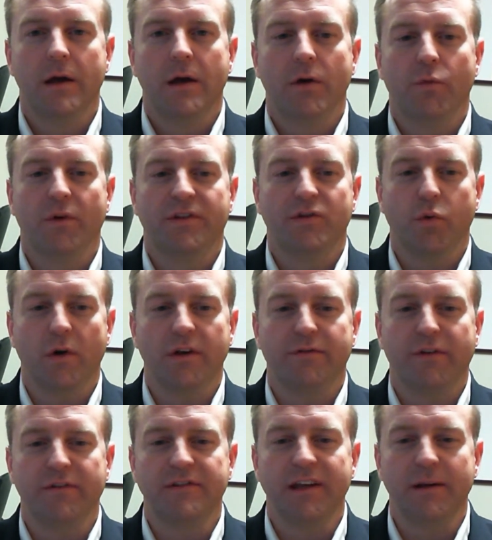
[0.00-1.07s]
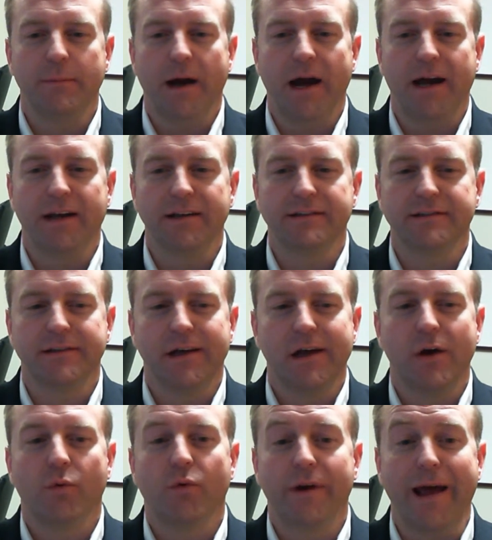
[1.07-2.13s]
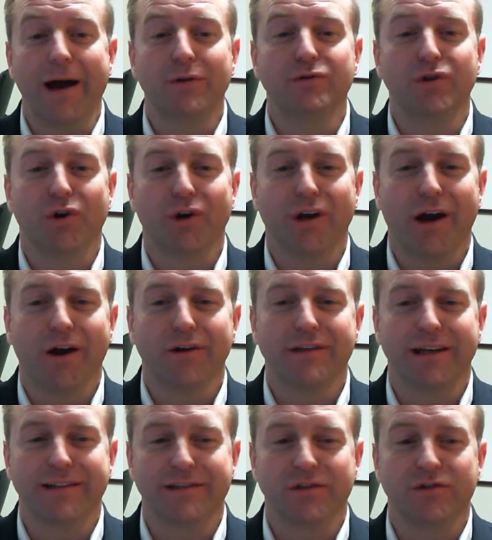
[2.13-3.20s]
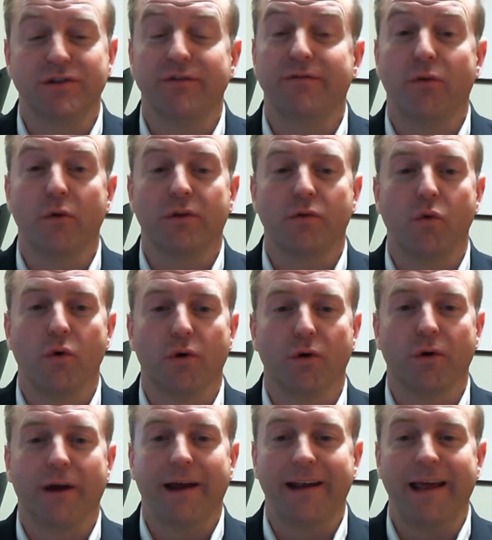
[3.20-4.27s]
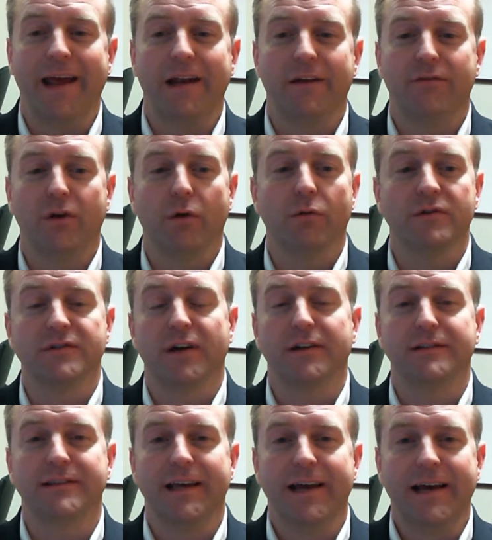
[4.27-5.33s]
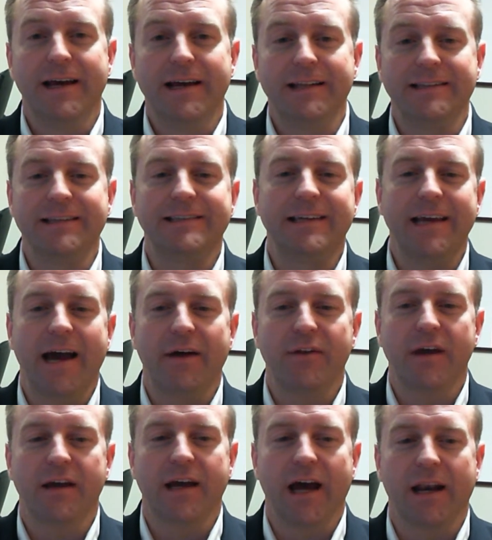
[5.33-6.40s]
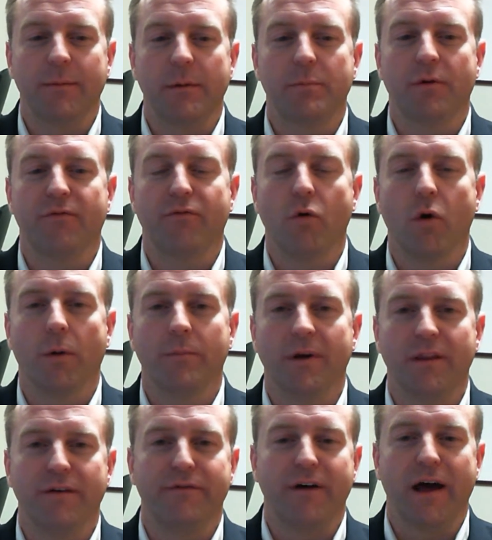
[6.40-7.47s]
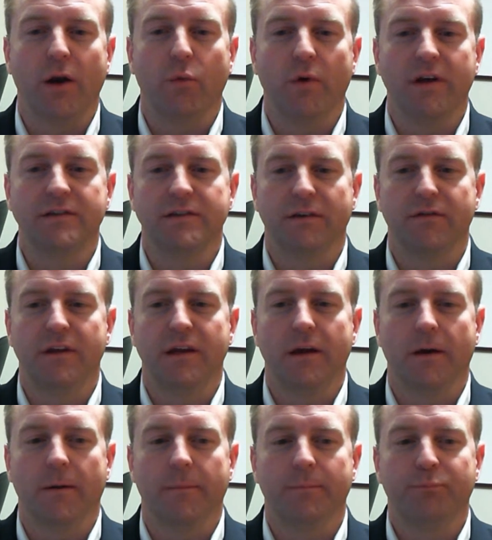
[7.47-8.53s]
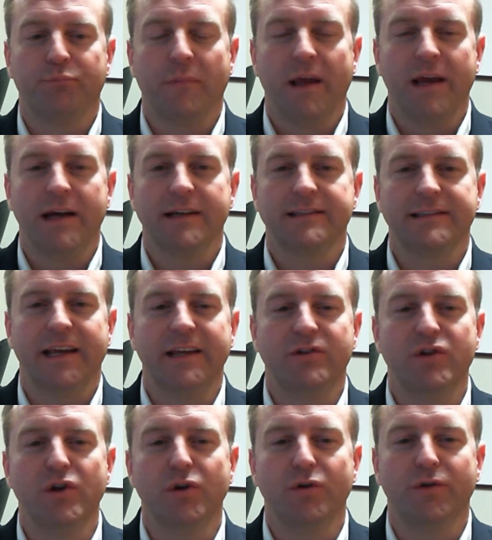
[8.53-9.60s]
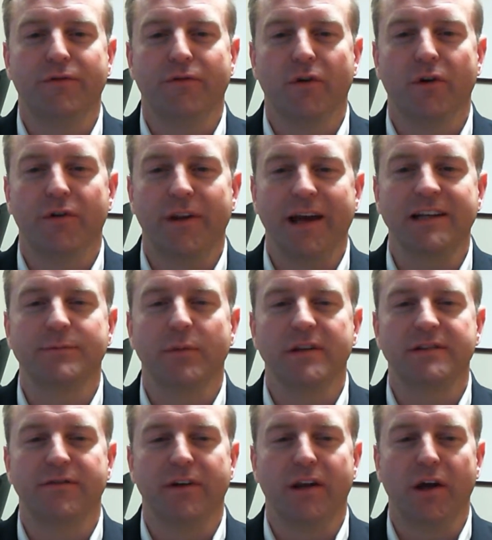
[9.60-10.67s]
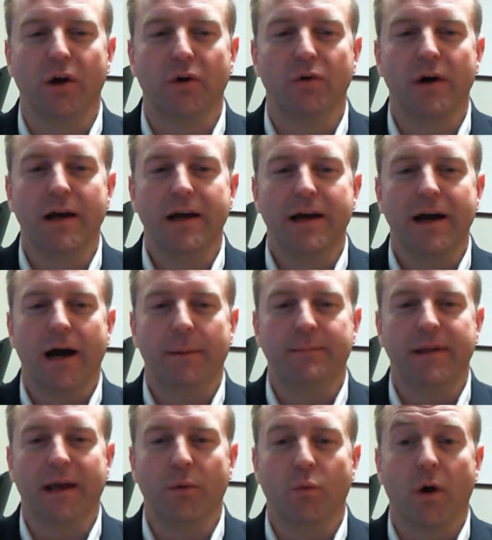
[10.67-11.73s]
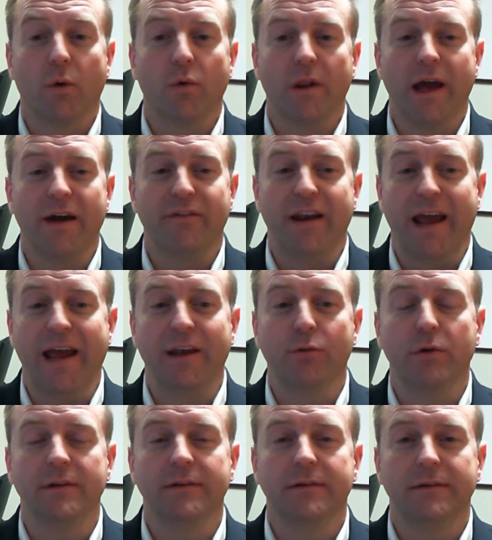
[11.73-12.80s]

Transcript: With 2015 behind us, we're now turning our attention to fourth quarter and end-of-year results to see how the economy performed in the final weeks of the year. Stay tuned for next month's video update where we'll have the annual